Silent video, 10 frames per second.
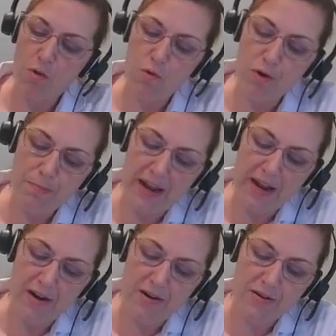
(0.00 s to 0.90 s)
ordered
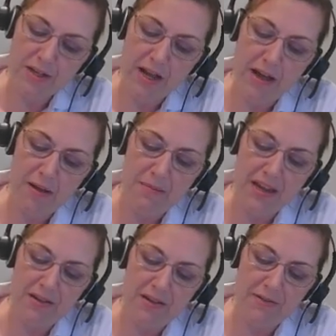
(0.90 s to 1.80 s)
pairs come
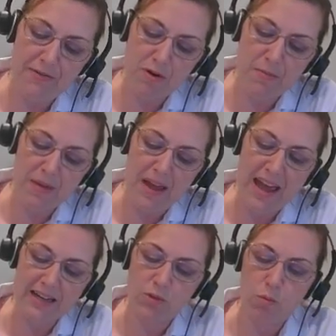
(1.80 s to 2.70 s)
in form
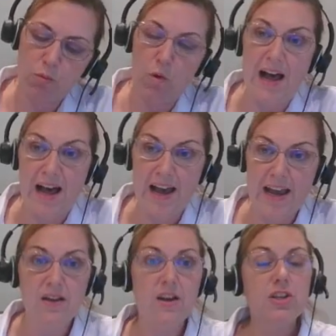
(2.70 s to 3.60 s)
x, y.
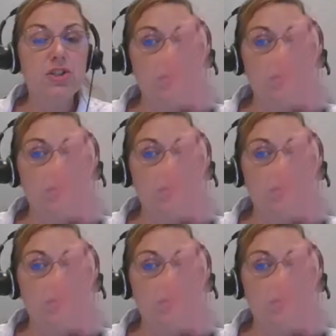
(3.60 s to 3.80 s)
So